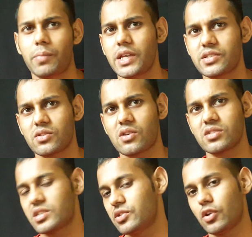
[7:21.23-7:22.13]
Best
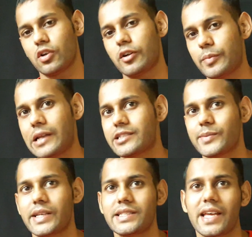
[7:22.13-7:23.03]
source, no
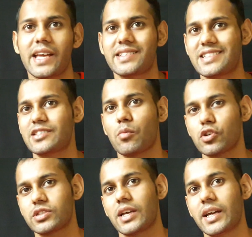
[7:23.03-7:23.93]
replacements. Eggs is the
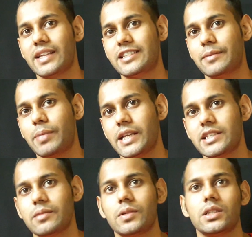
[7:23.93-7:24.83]
most
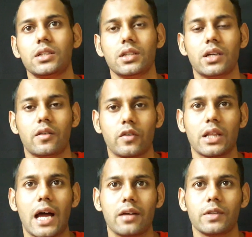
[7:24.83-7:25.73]
dependable,
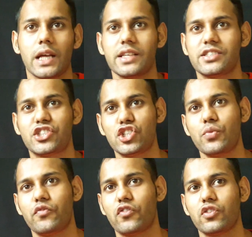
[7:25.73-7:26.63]
reliable and
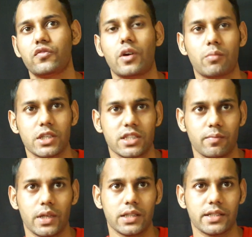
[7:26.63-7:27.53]
cheap food for
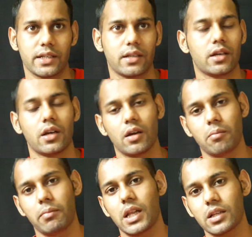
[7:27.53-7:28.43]
muscle building.
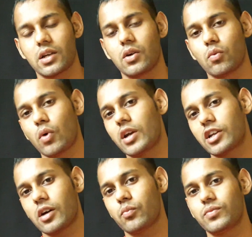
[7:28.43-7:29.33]
Milk, one
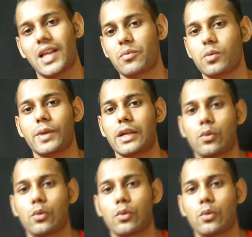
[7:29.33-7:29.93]
cup, that will be